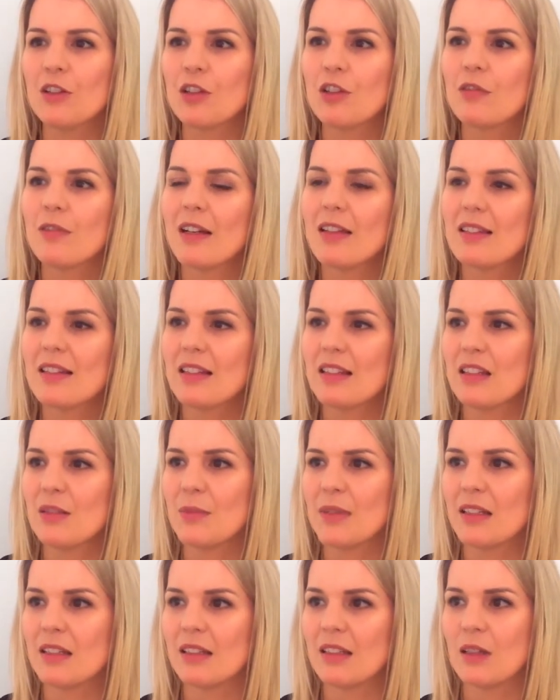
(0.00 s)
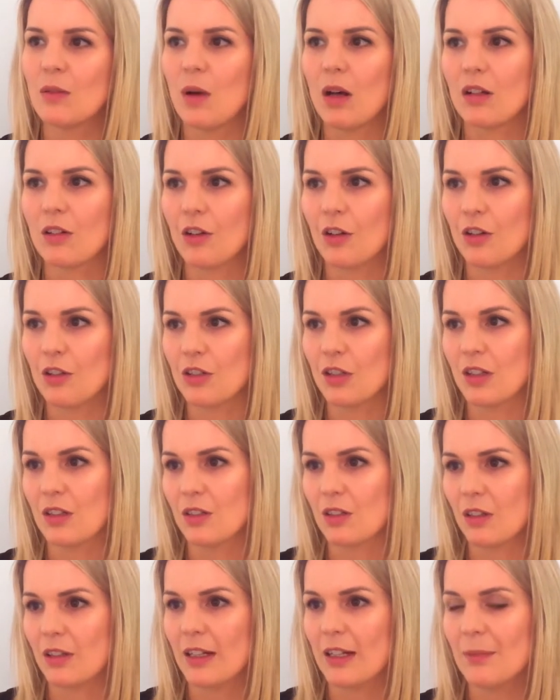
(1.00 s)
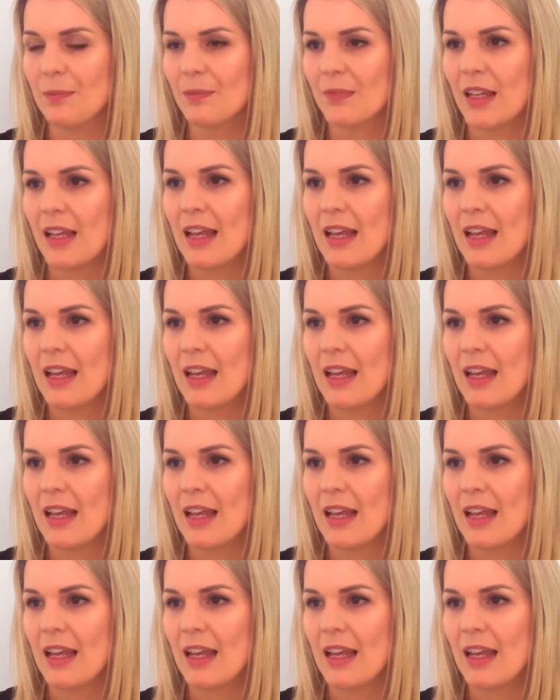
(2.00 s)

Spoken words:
who runs intermittently while coaching soccer.